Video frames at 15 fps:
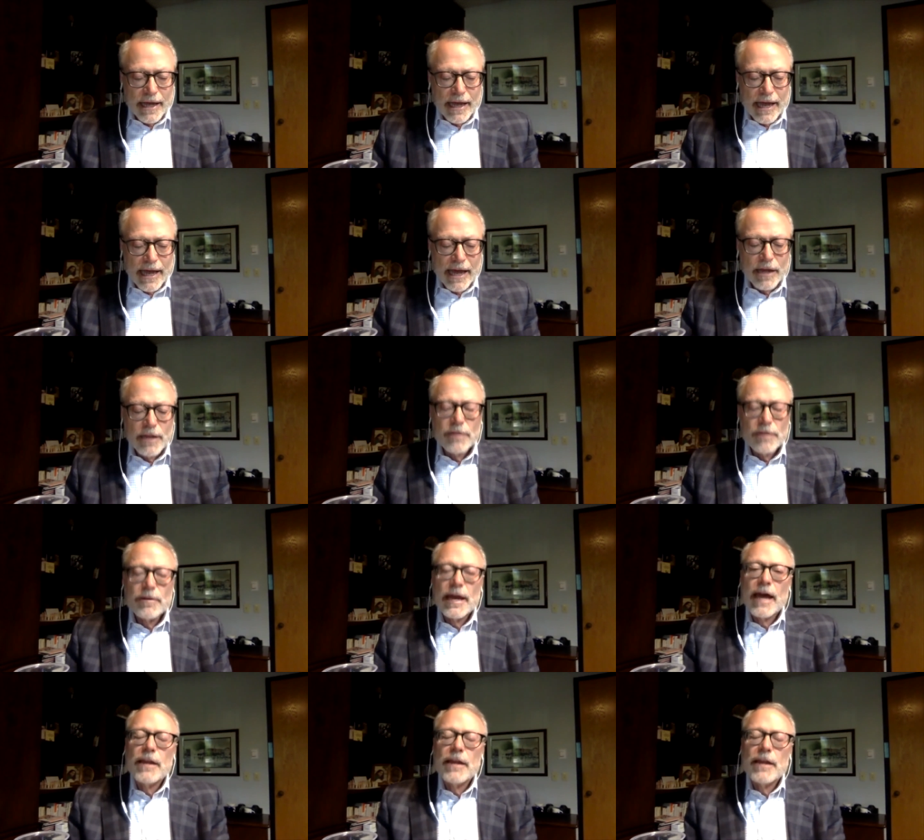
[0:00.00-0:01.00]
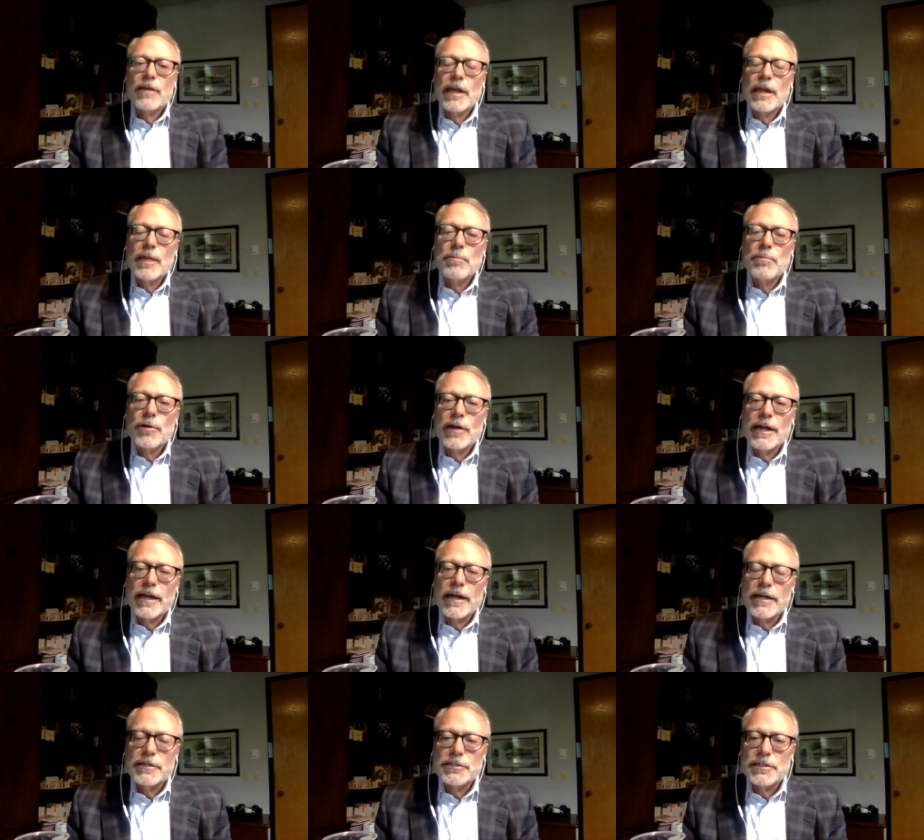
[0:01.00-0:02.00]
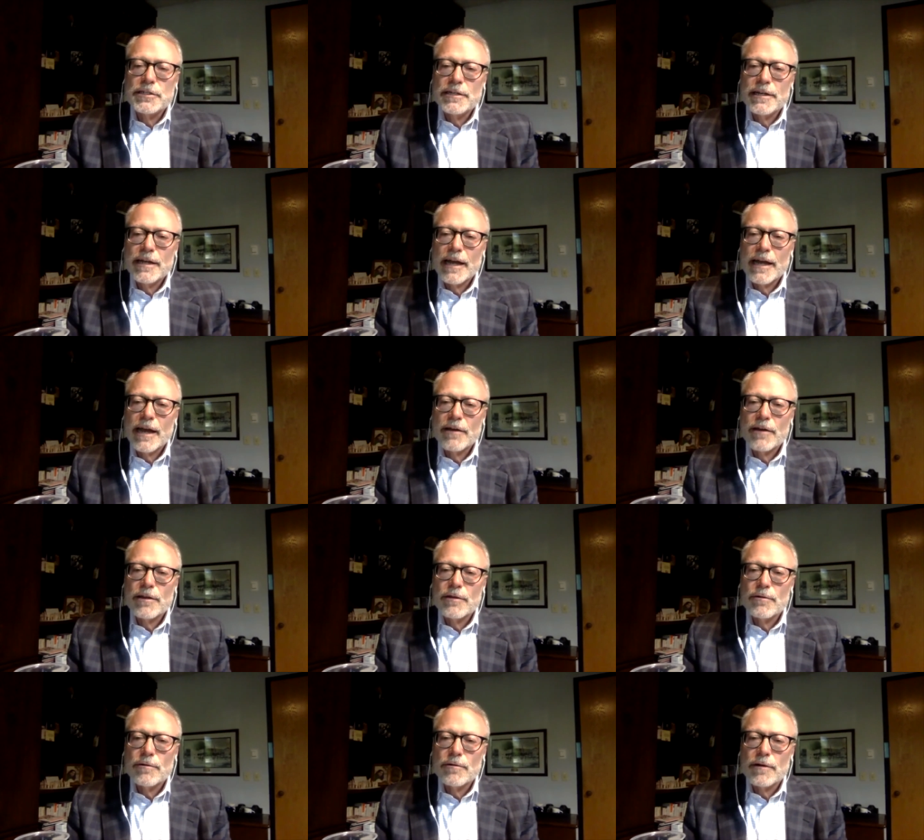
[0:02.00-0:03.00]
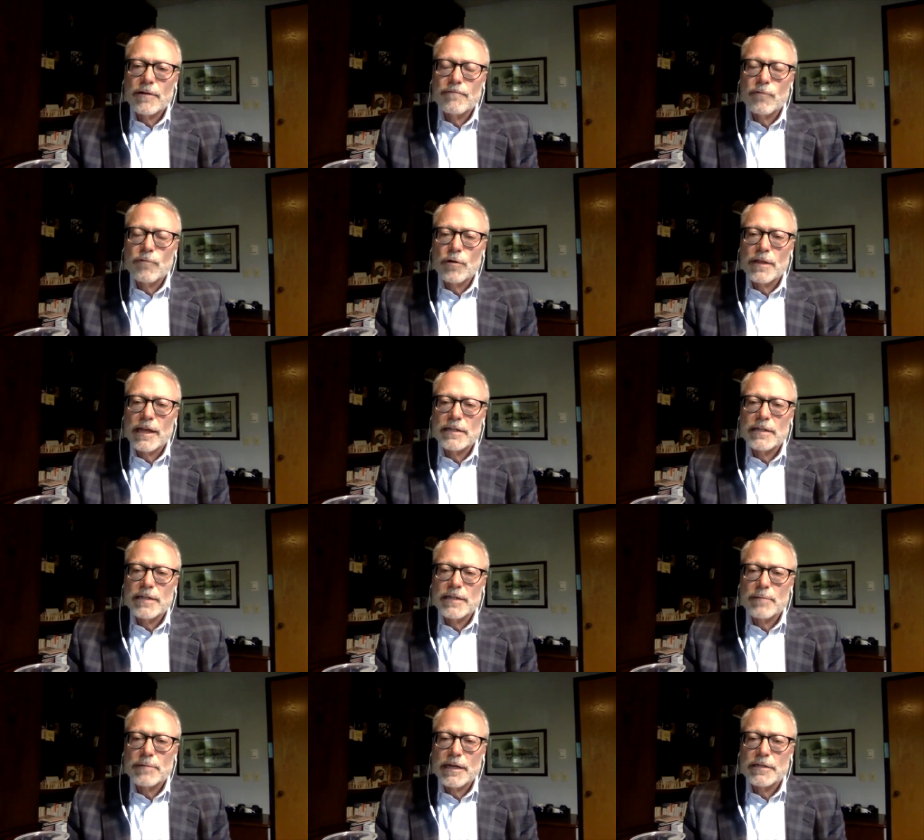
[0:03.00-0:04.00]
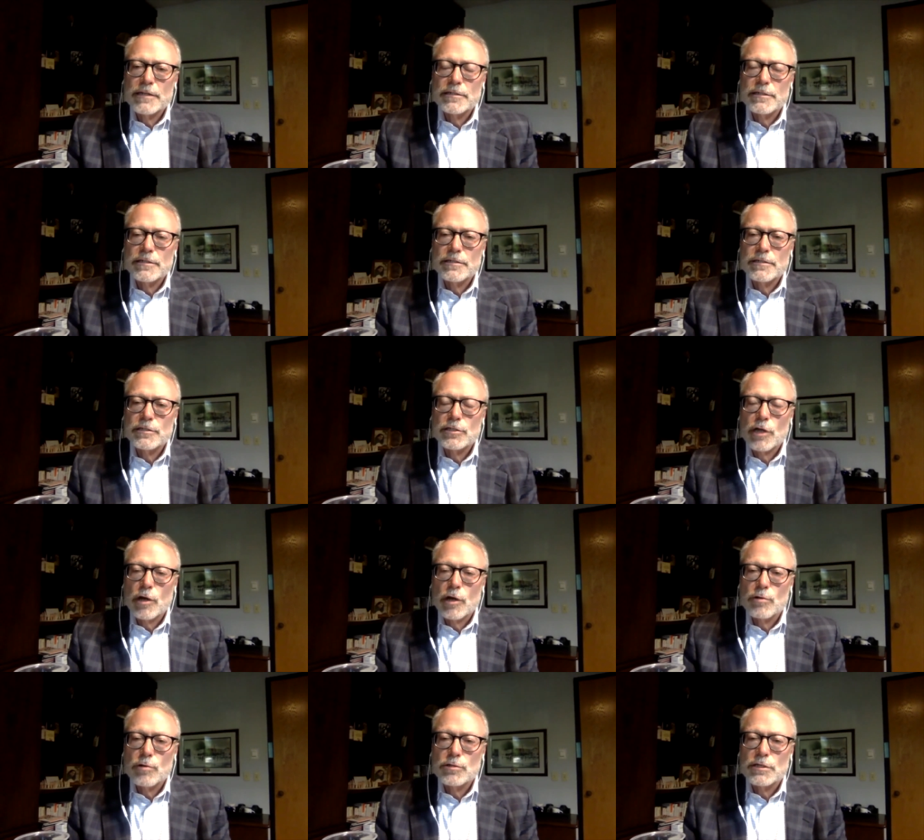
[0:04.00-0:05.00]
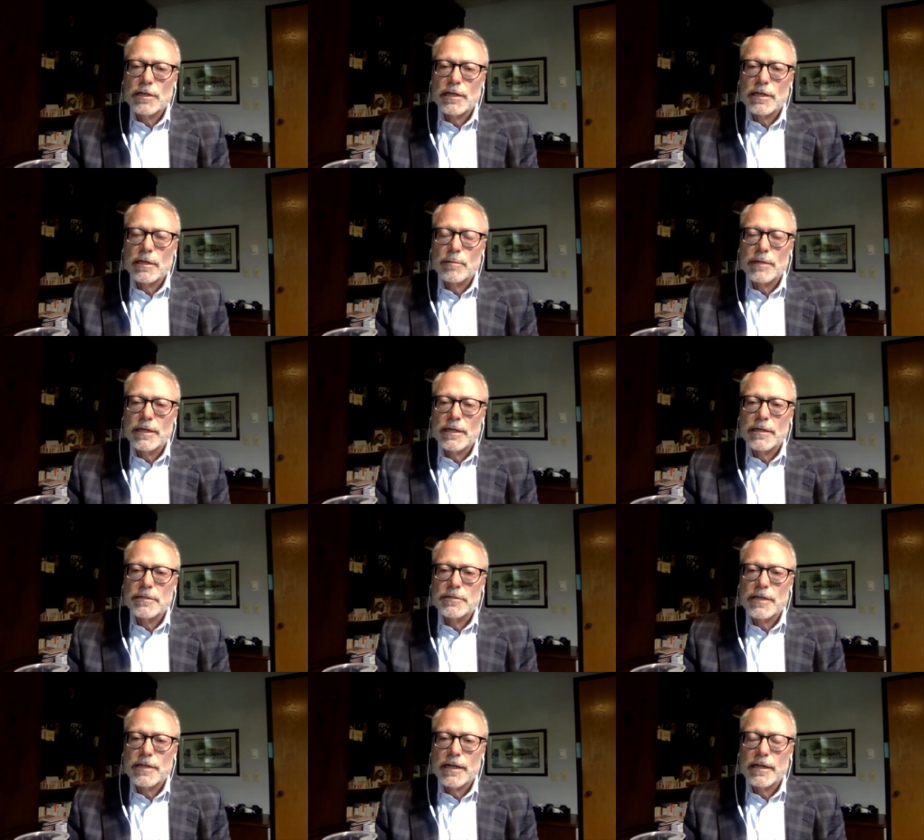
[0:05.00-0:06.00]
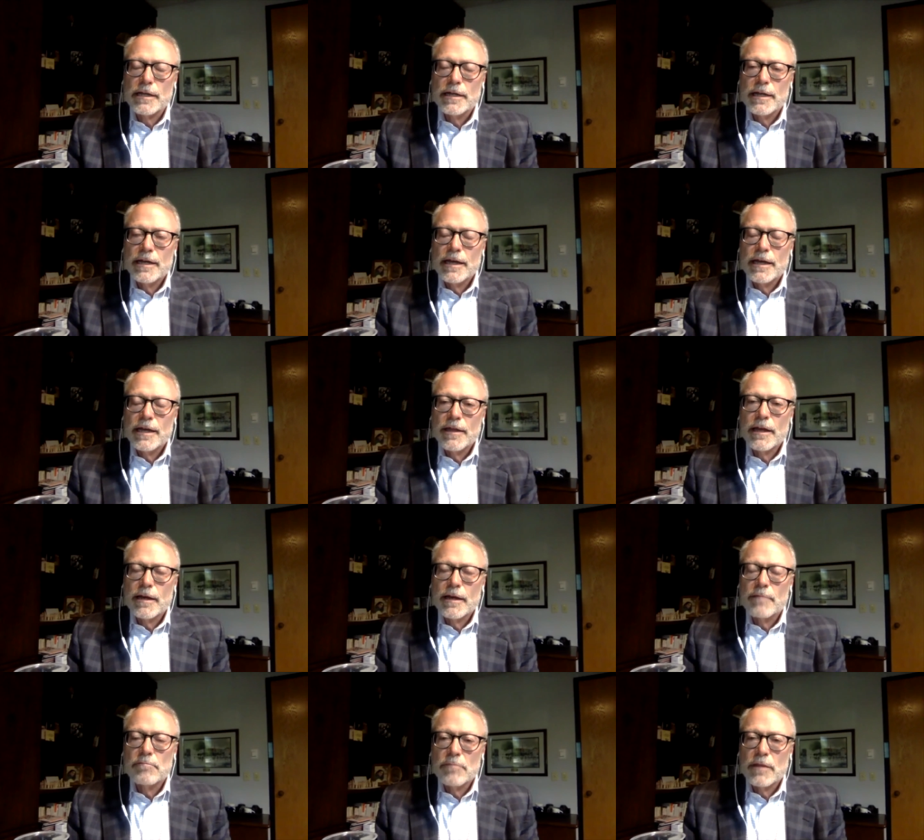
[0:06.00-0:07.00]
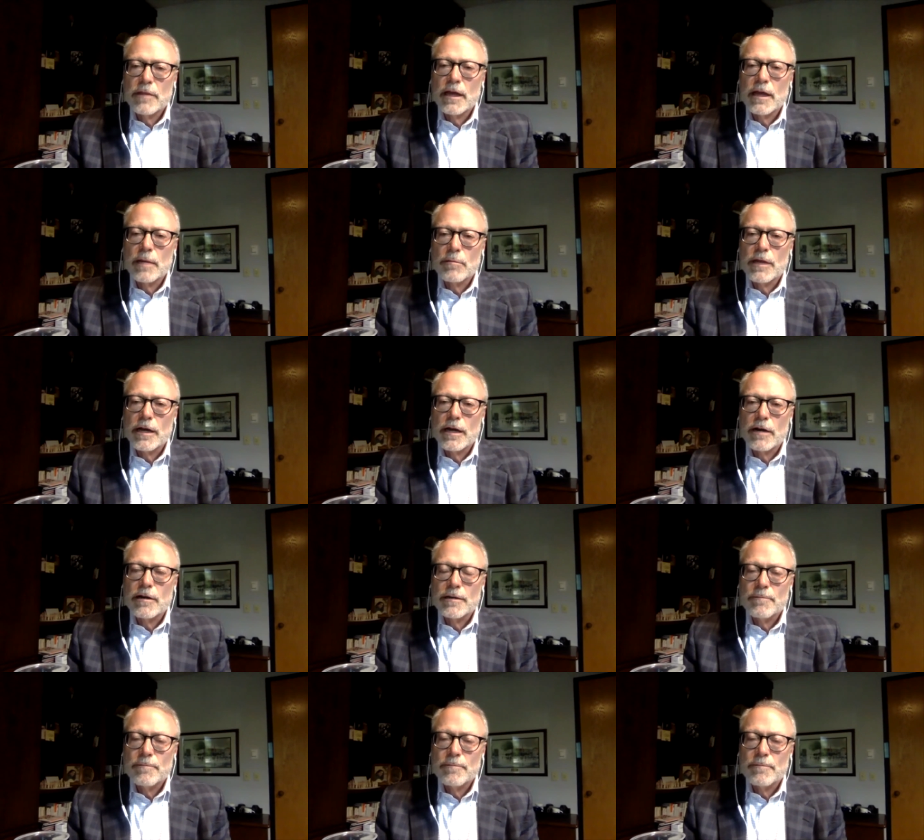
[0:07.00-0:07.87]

How do you keep your edge? How do you avoid that temptation to just coast a little bit and say, think I'm there?